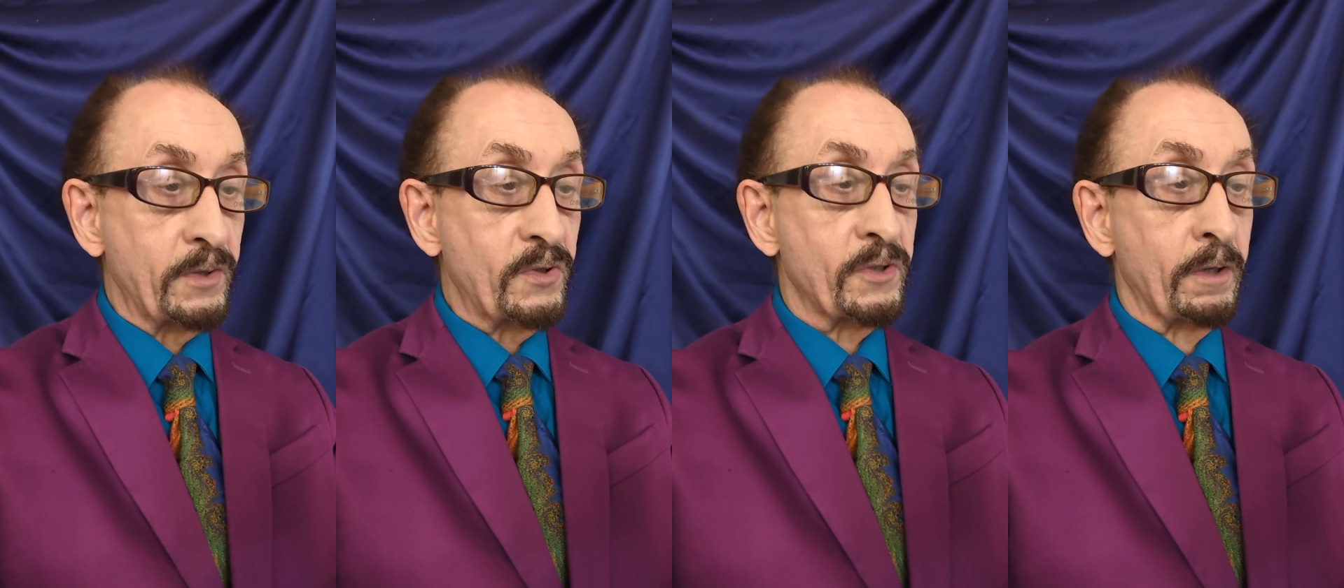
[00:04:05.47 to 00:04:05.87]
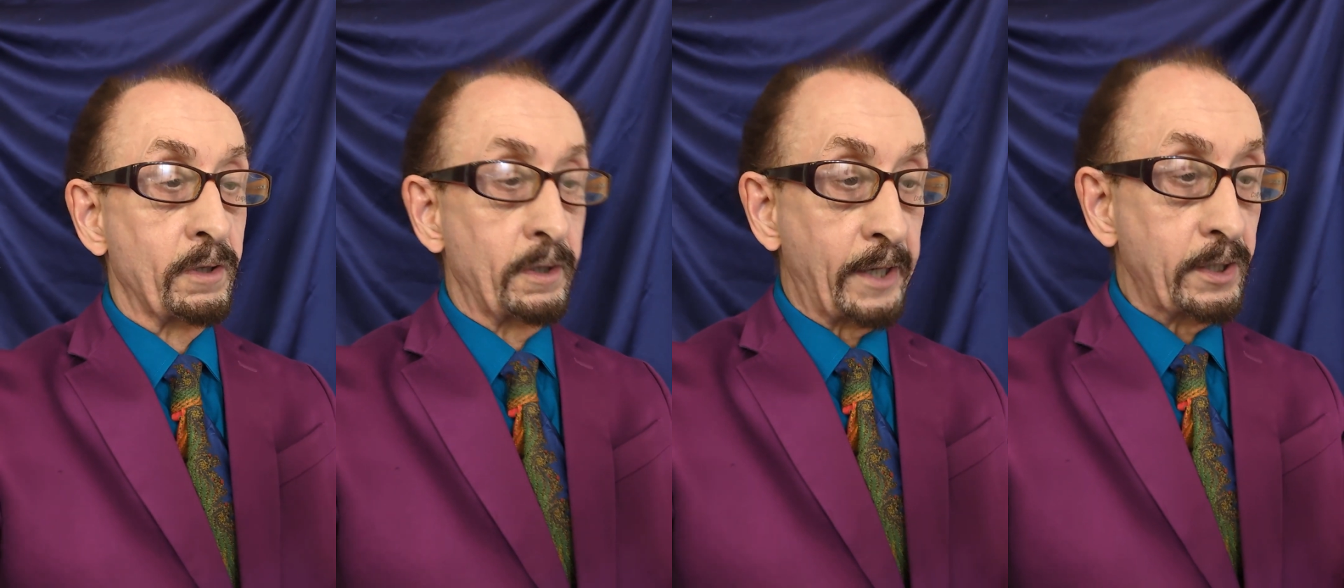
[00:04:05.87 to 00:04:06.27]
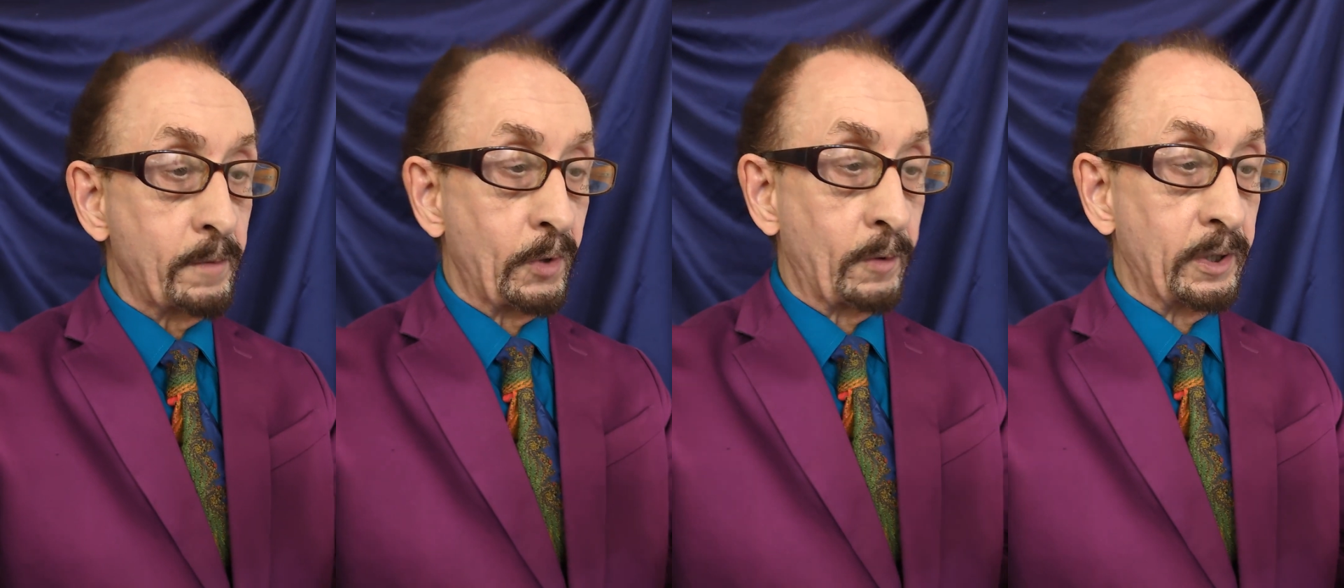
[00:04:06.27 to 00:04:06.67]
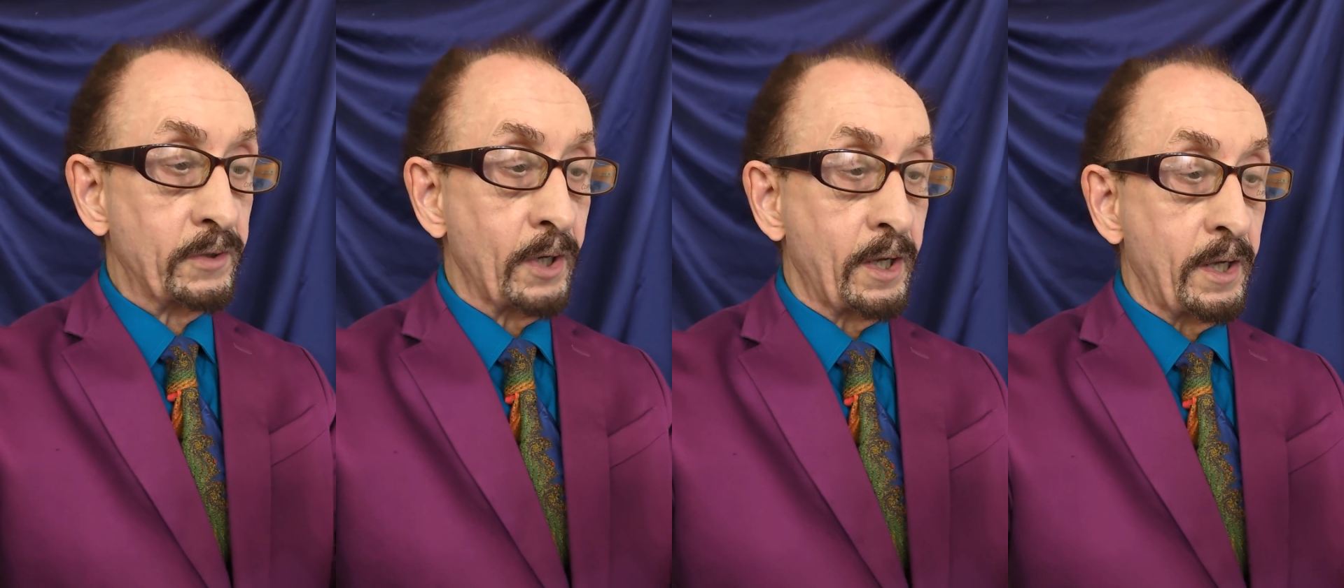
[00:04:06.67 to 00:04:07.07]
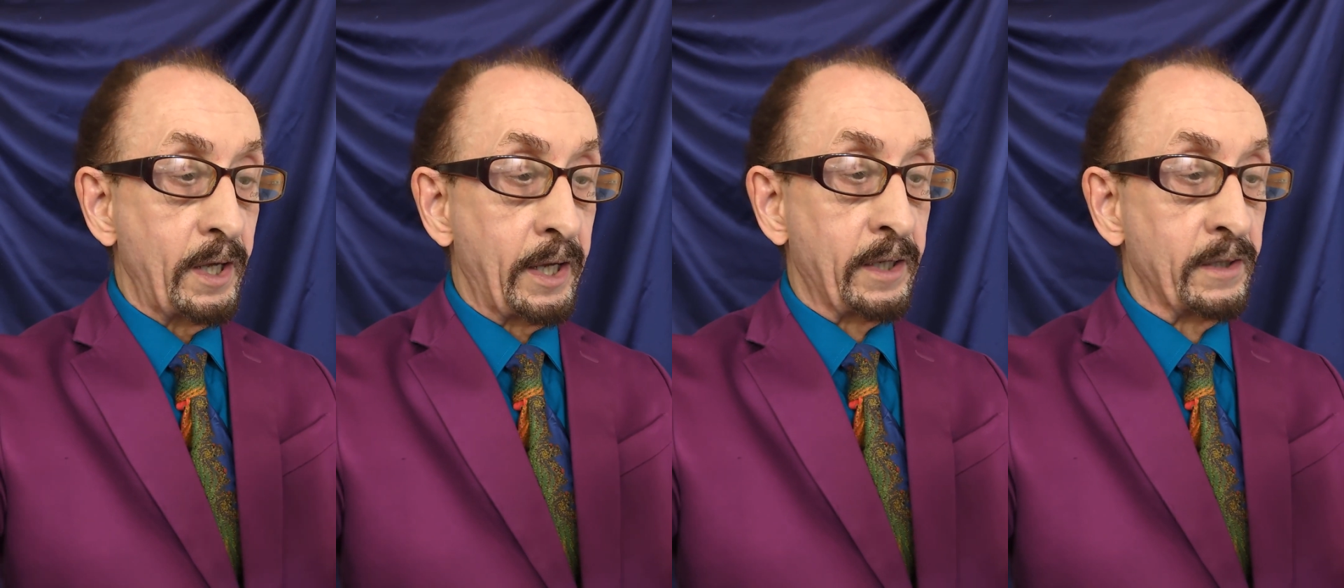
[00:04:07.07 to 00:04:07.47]
This is a lucky moment,
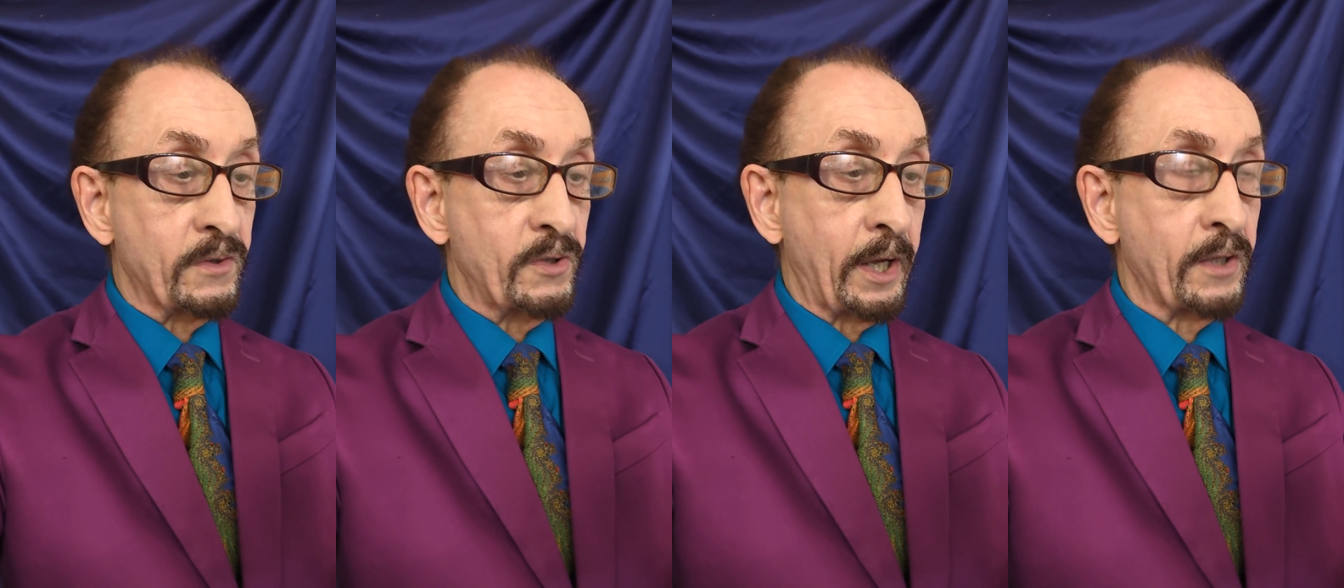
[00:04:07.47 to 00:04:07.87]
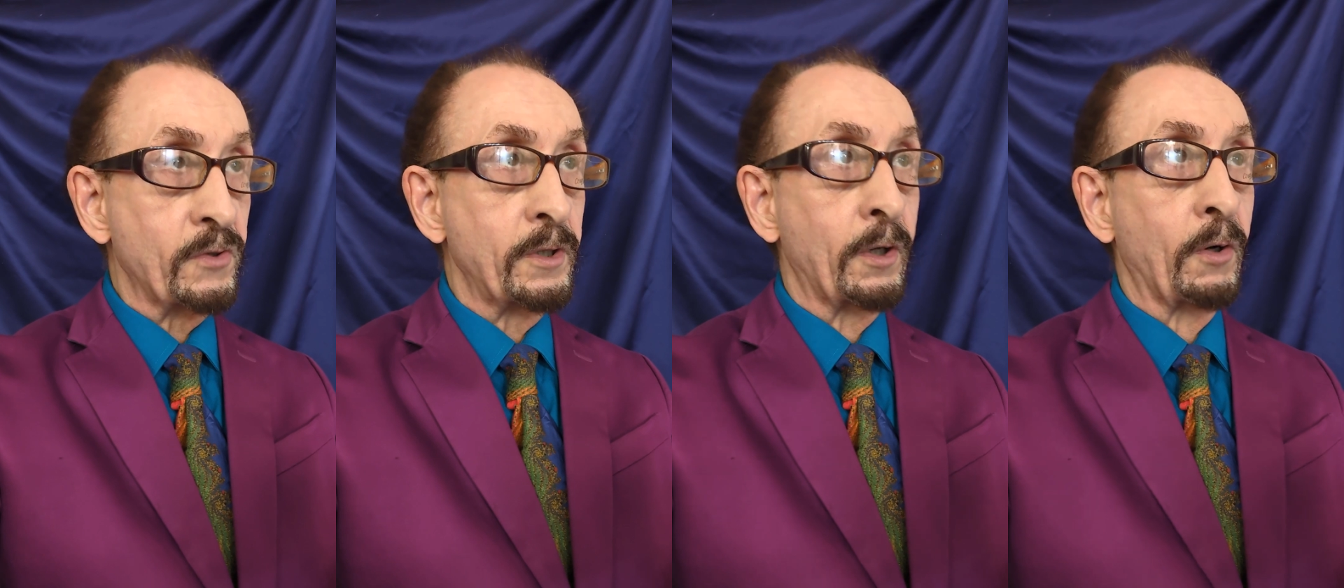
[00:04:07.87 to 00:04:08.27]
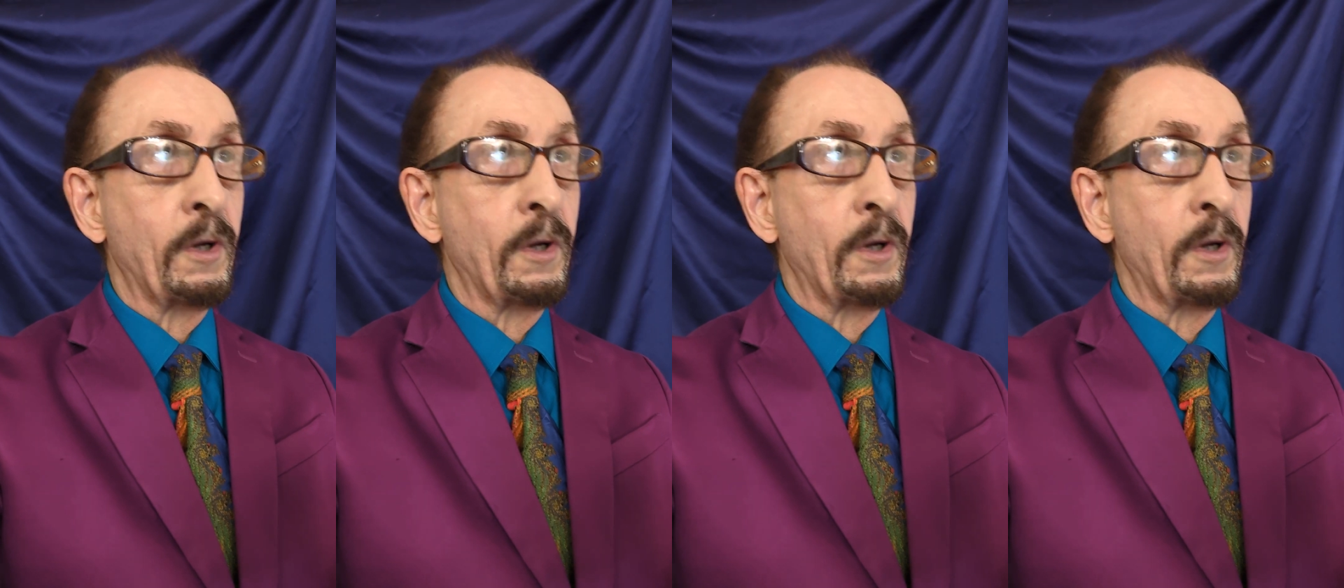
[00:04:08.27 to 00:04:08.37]
and it says,